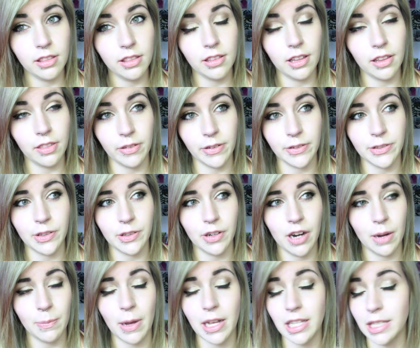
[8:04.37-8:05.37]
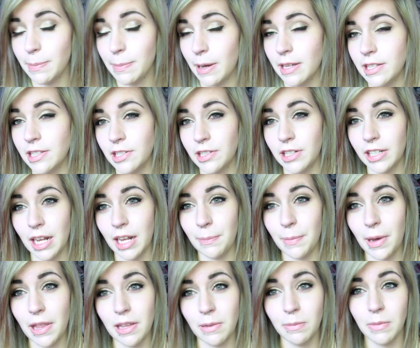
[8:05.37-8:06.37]
the thrift store I'm not sponsored again
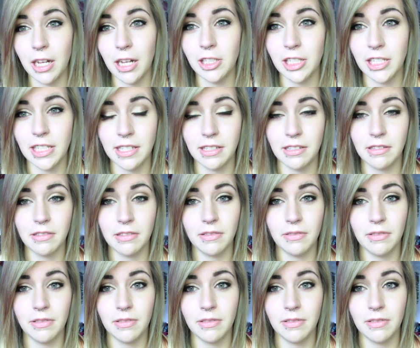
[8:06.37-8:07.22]
by them I just